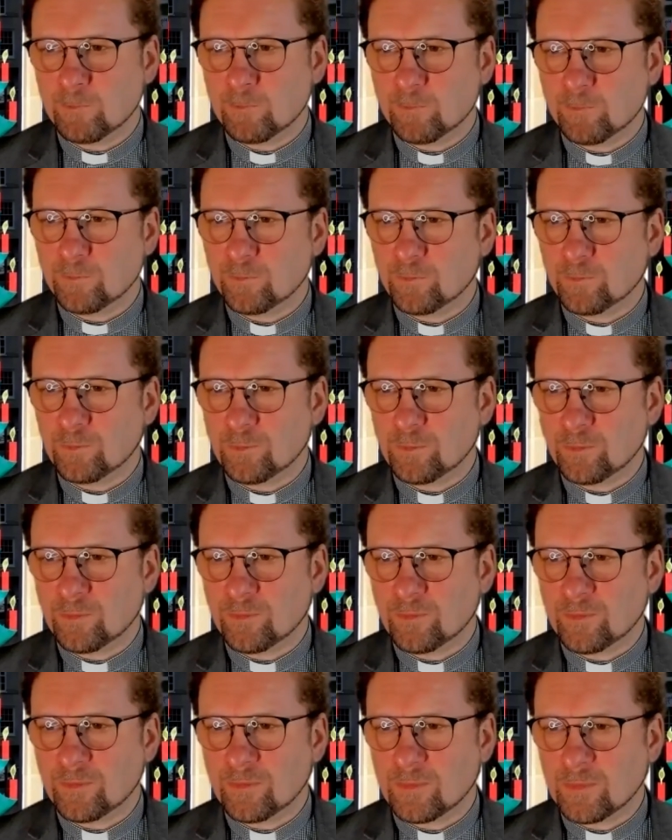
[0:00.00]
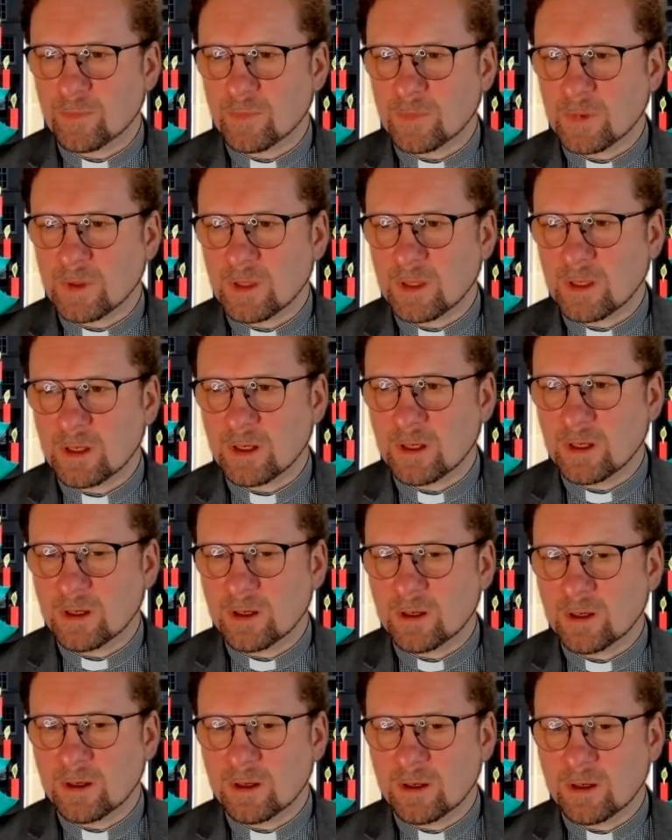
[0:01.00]

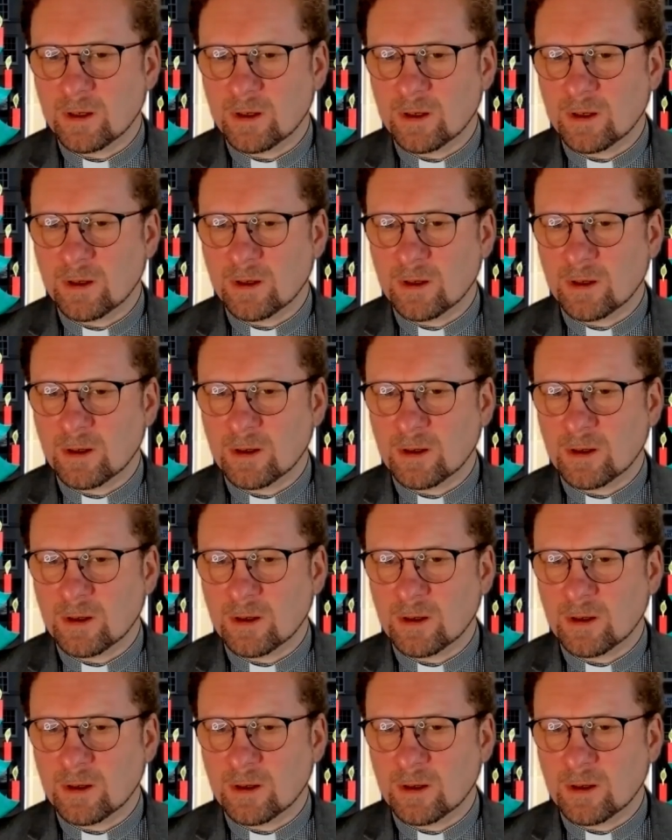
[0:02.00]
(silence)